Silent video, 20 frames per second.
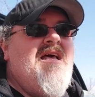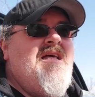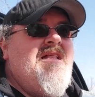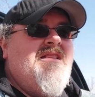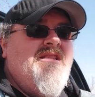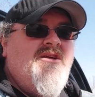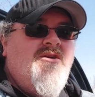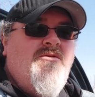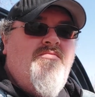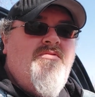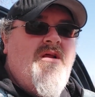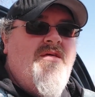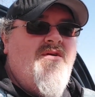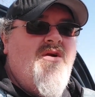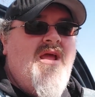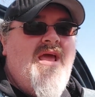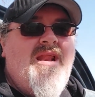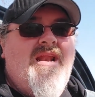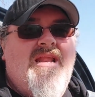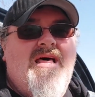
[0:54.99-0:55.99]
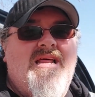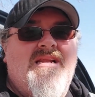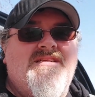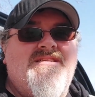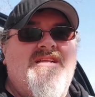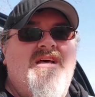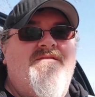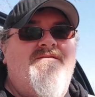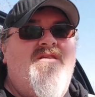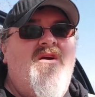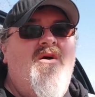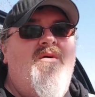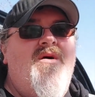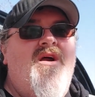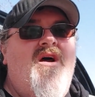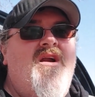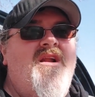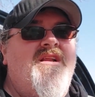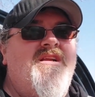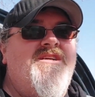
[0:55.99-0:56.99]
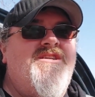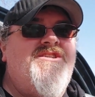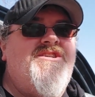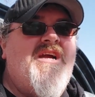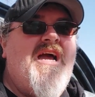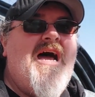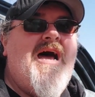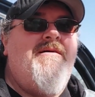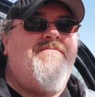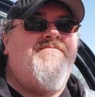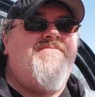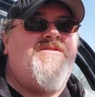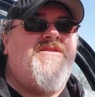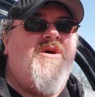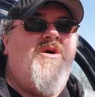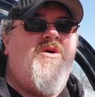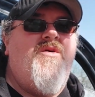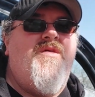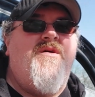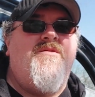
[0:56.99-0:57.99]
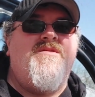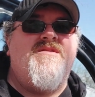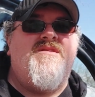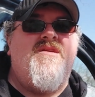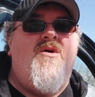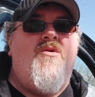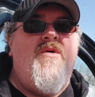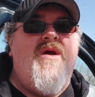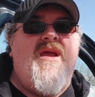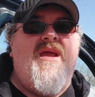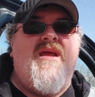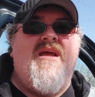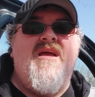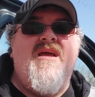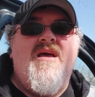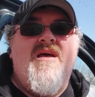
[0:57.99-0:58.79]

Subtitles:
Little brother had a lot of stuff going on in his shop, so there was no way